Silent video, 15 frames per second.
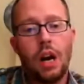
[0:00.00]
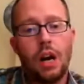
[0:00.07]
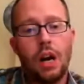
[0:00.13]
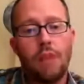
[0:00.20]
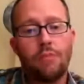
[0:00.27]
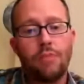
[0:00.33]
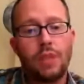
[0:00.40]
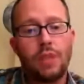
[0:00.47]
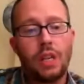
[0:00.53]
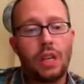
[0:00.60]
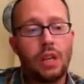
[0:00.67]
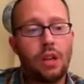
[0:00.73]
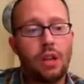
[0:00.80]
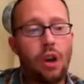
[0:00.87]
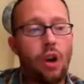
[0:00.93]

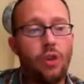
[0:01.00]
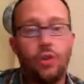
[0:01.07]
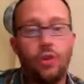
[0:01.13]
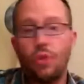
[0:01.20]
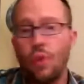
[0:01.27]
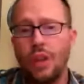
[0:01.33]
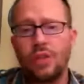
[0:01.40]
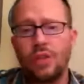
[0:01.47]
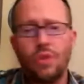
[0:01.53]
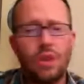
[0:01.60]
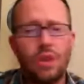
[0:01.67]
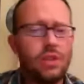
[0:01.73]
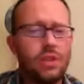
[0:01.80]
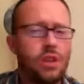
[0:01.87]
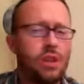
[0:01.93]
can all do
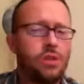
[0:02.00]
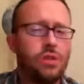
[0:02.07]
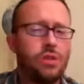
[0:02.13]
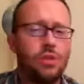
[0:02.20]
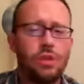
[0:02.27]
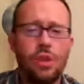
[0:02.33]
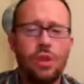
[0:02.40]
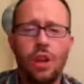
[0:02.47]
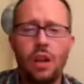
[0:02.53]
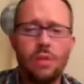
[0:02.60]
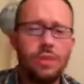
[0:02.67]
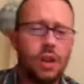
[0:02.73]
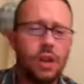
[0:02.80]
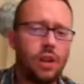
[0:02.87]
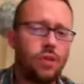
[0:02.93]
restaurants, all do
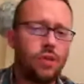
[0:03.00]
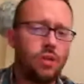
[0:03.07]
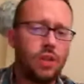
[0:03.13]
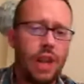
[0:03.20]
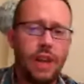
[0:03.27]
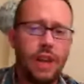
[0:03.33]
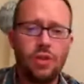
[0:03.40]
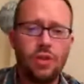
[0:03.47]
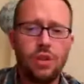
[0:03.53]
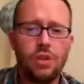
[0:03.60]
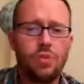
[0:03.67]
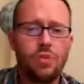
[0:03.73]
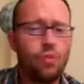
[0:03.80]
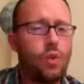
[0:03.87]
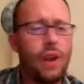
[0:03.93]
clubs, all do
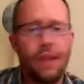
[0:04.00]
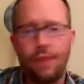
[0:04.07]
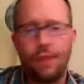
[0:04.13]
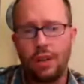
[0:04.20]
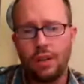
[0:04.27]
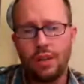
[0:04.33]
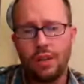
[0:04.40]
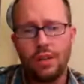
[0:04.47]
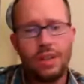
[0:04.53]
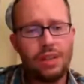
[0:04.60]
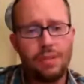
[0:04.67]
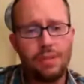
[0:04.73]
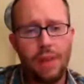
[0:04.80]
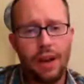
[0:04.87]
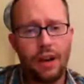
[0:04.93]
lounges, whatever.
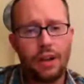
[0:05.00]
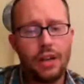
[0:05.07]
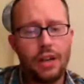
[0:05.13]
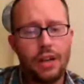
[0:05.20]
Doesn't matter.